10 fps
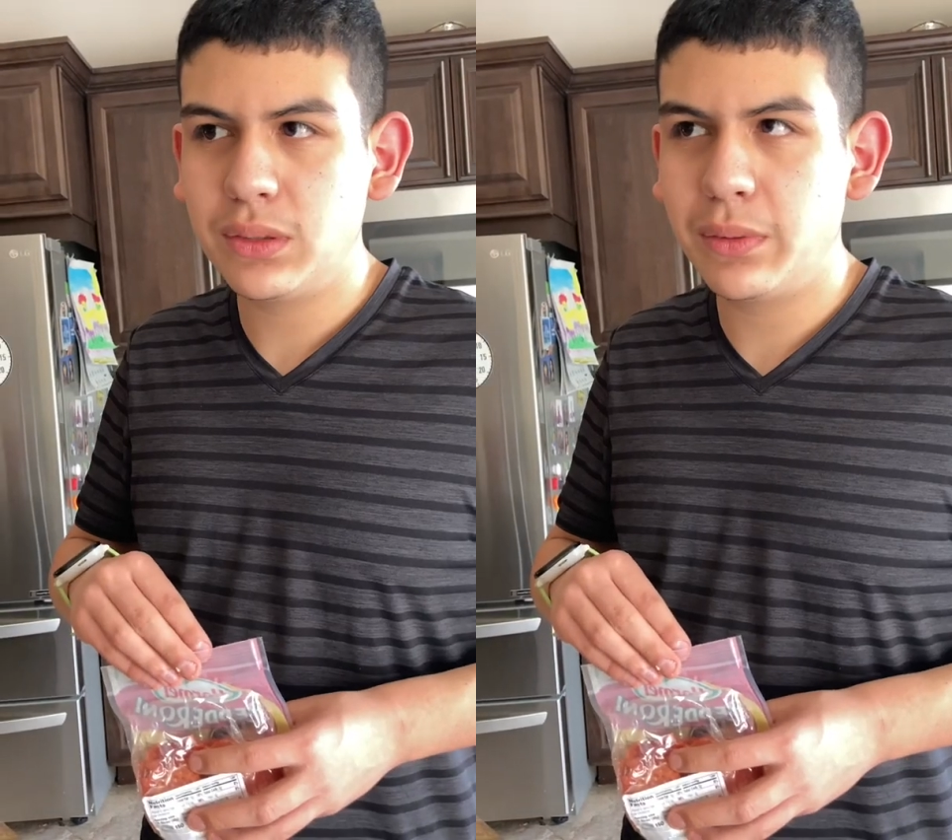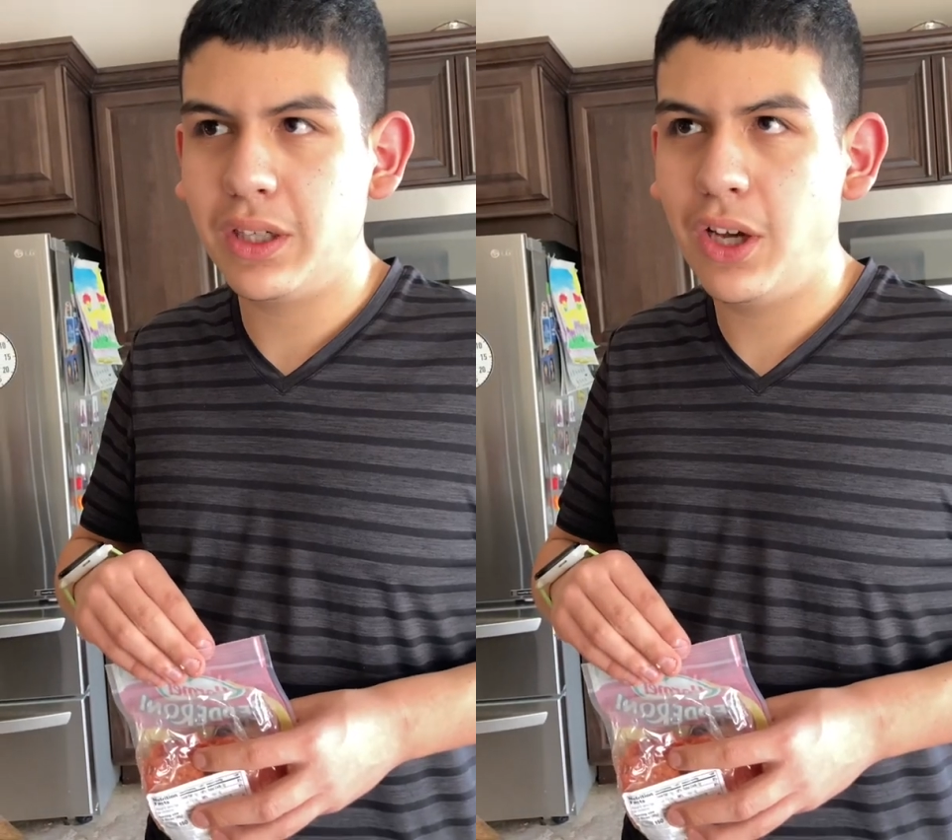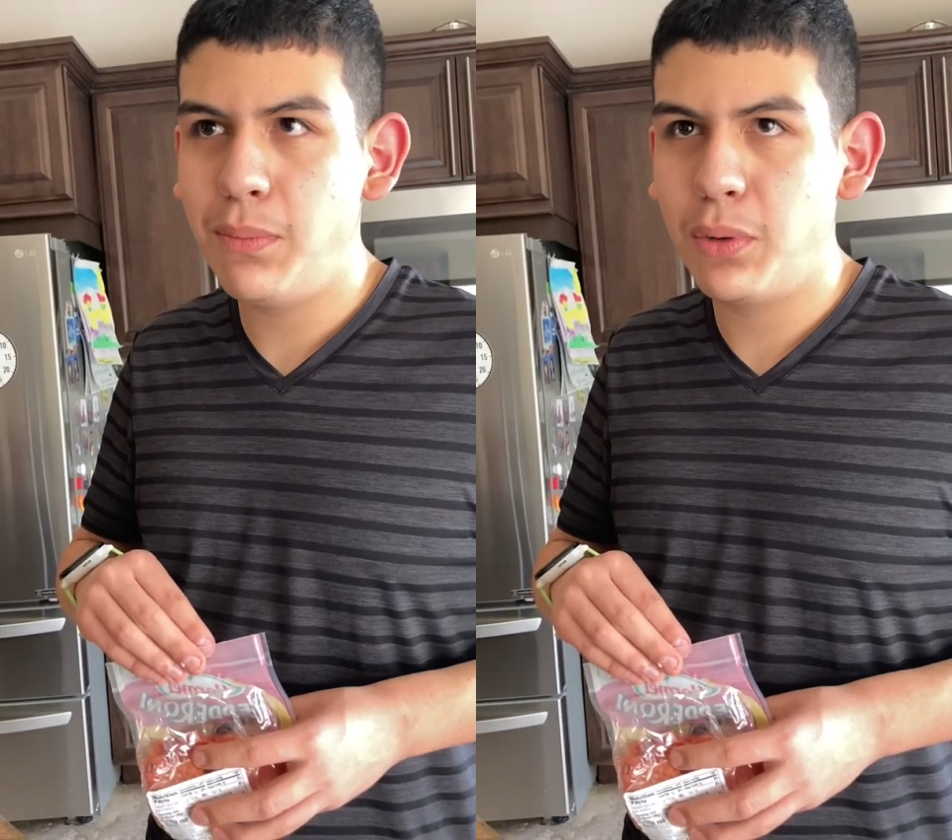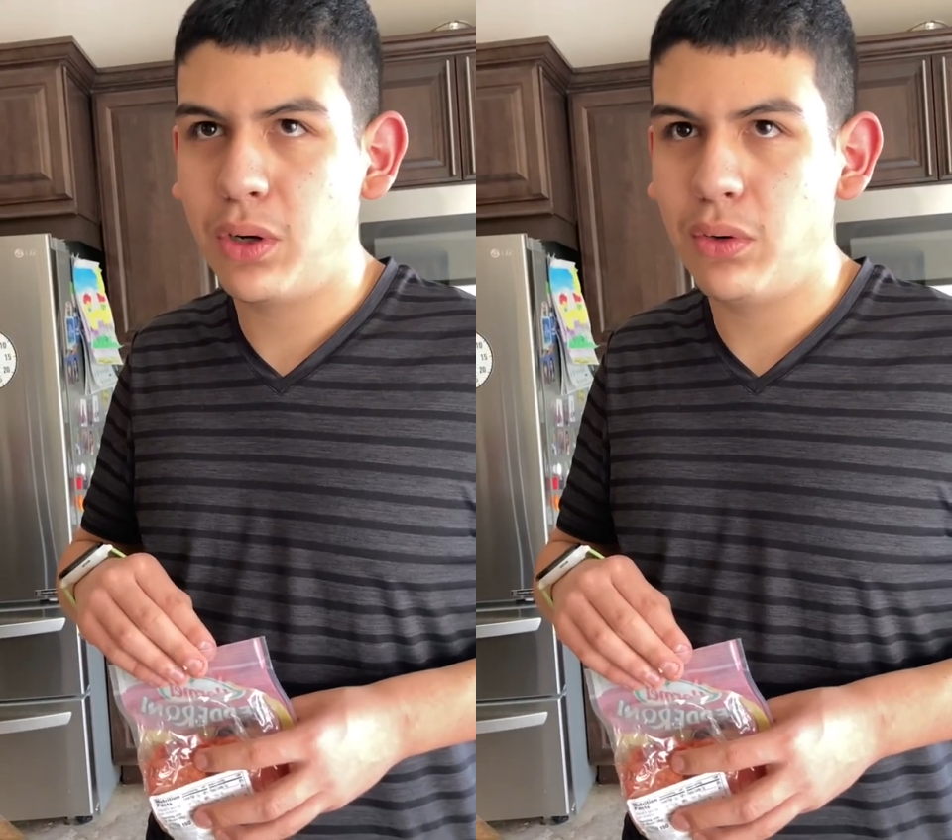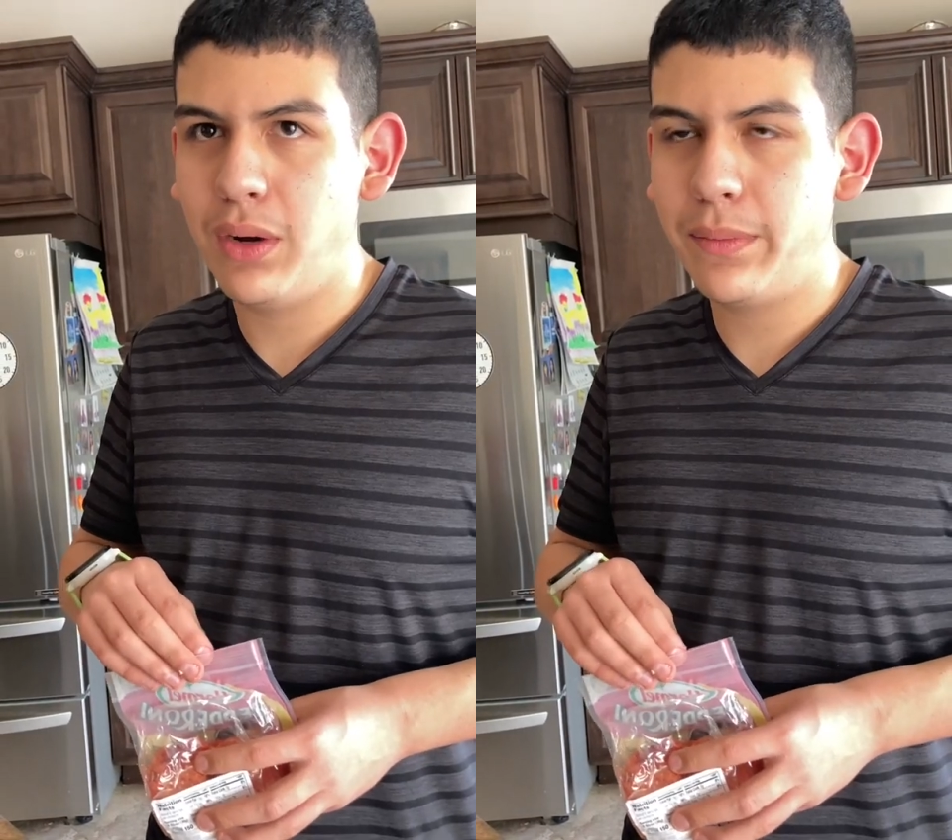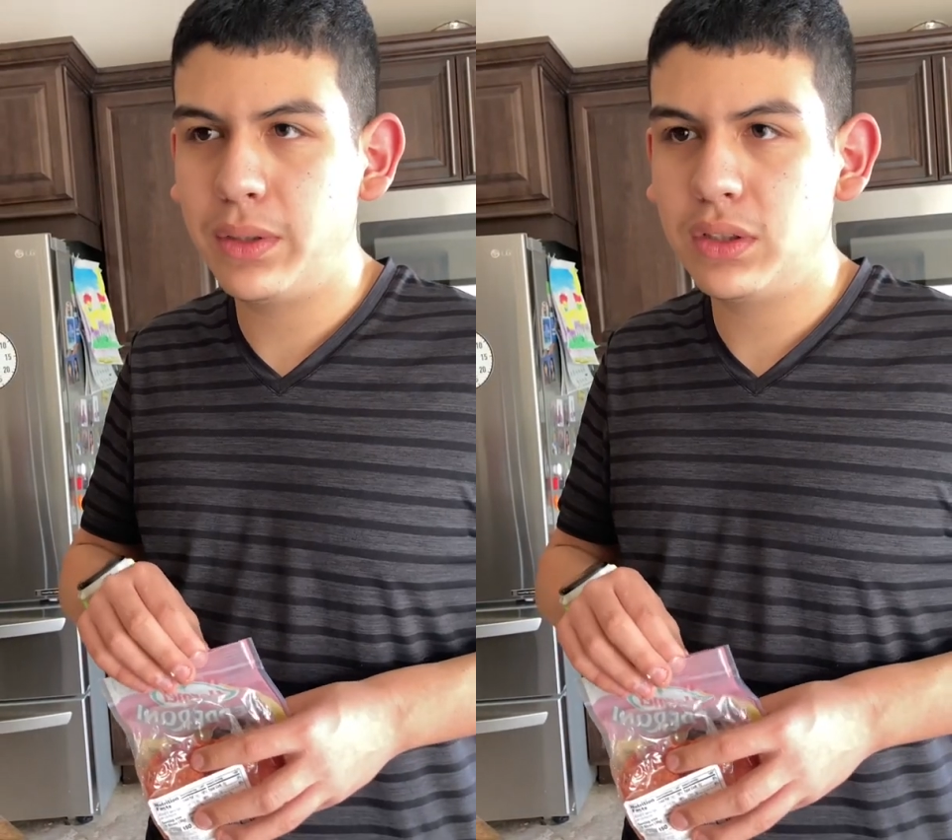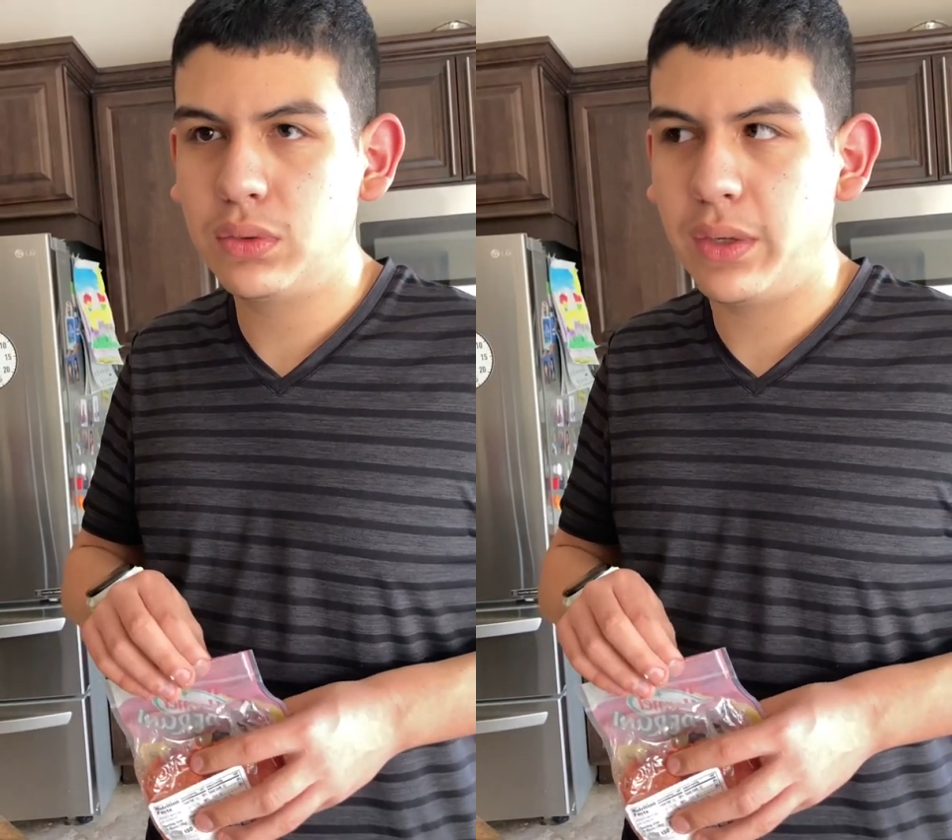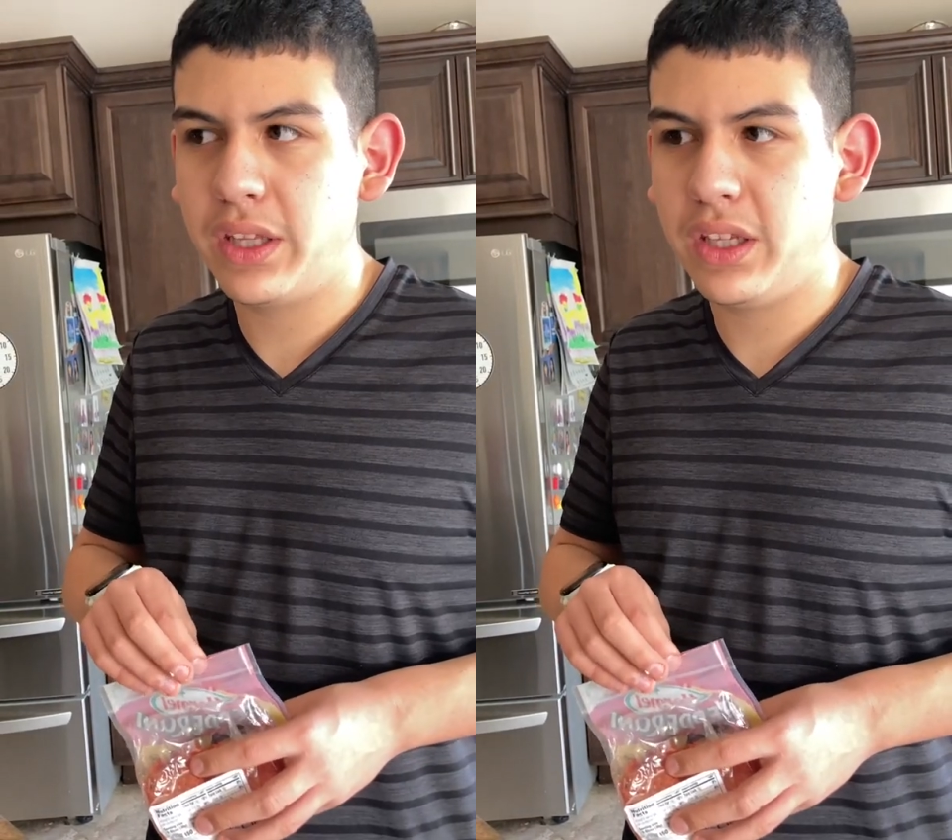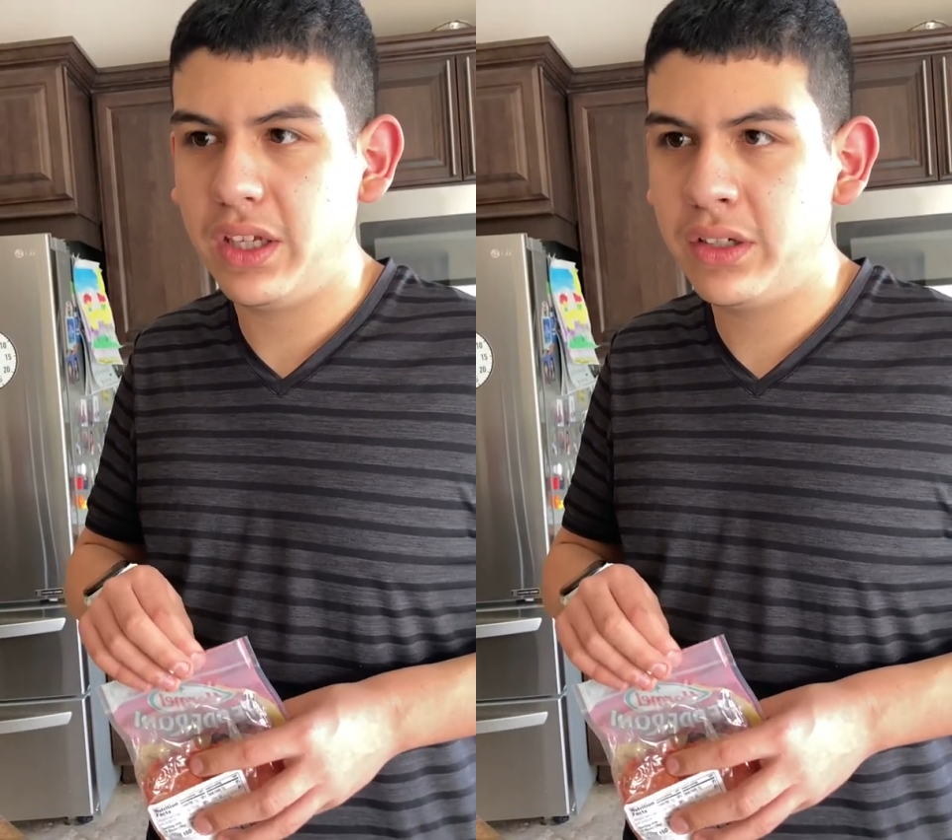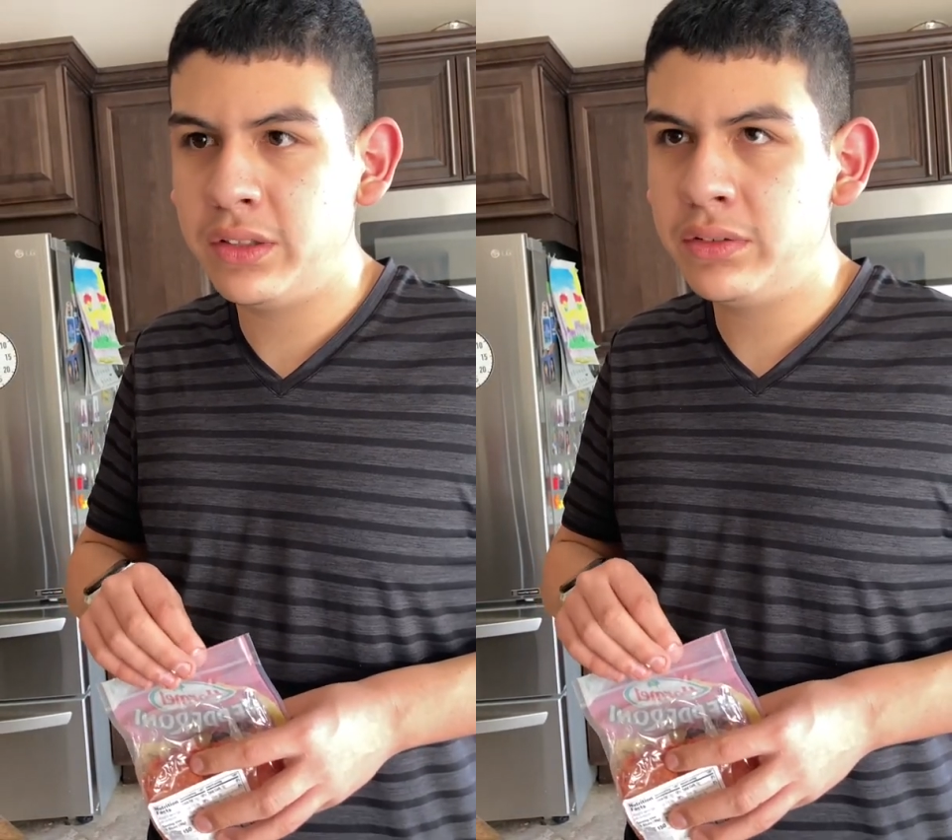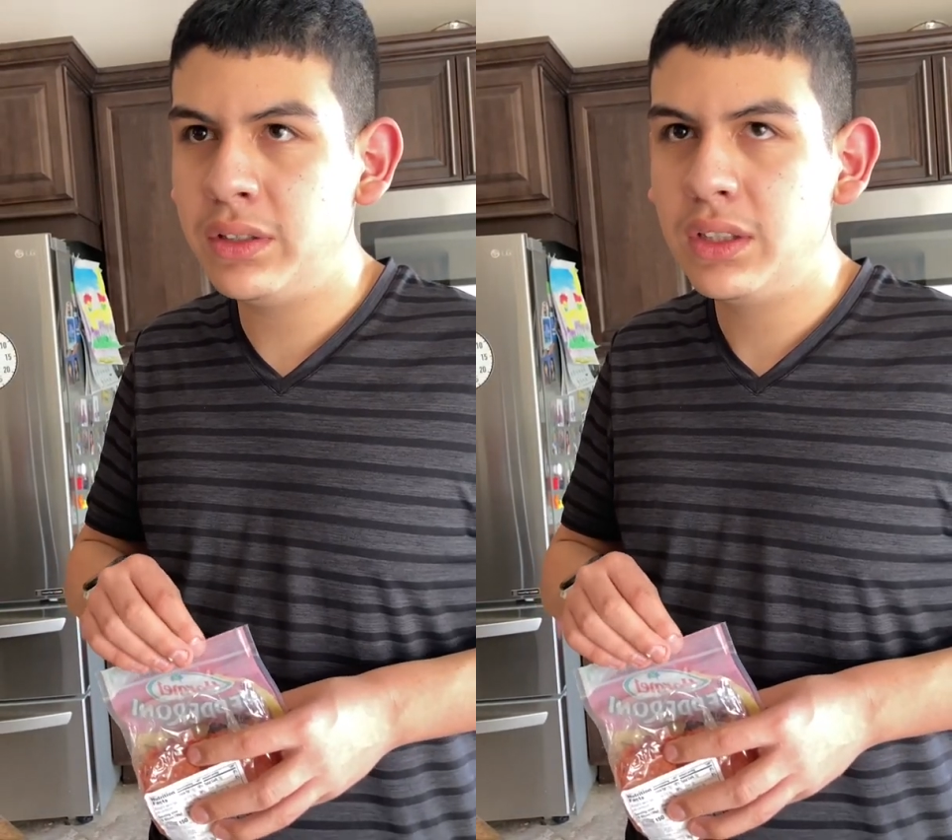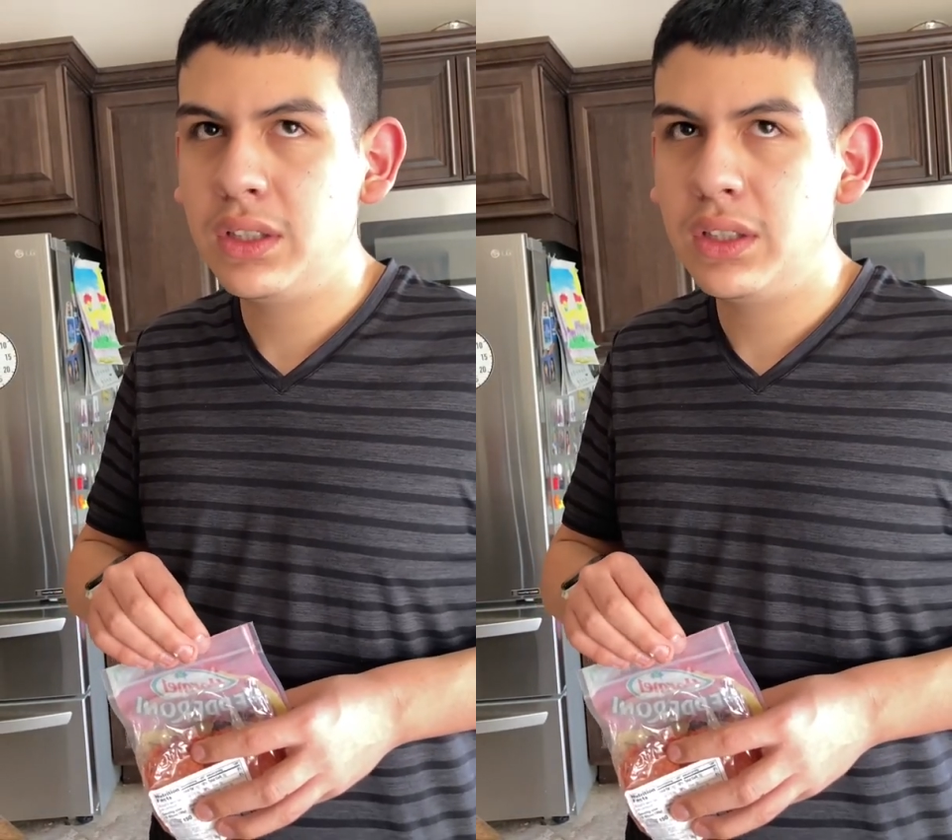for help or whoever's with you.